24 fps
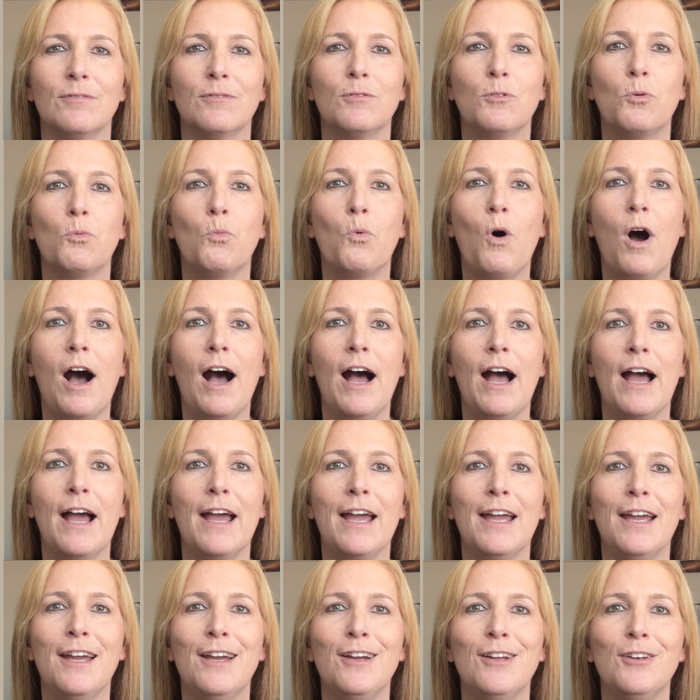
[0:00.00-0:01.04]

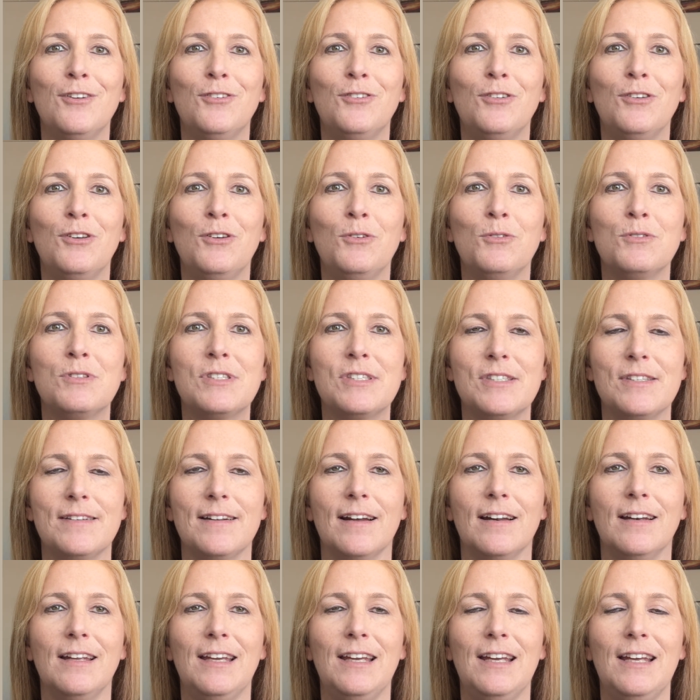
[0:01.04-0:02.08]
Why do you
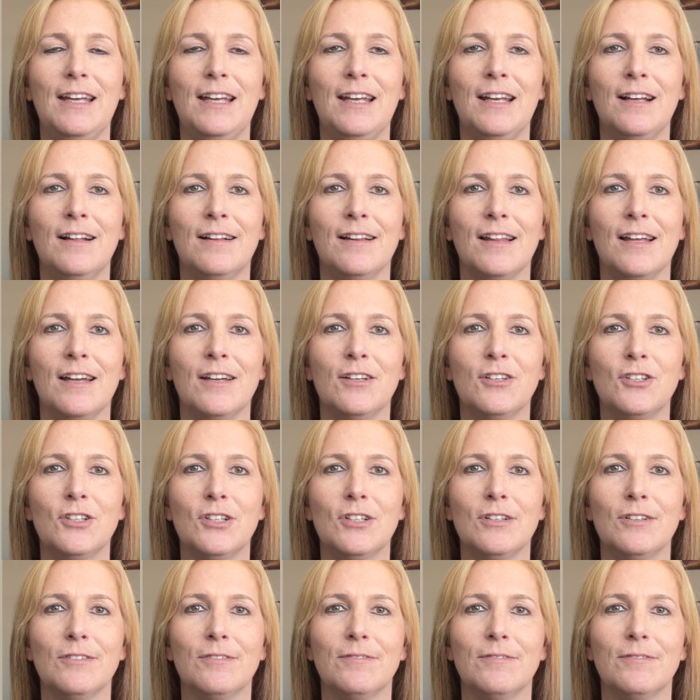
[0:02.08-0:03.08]
study English?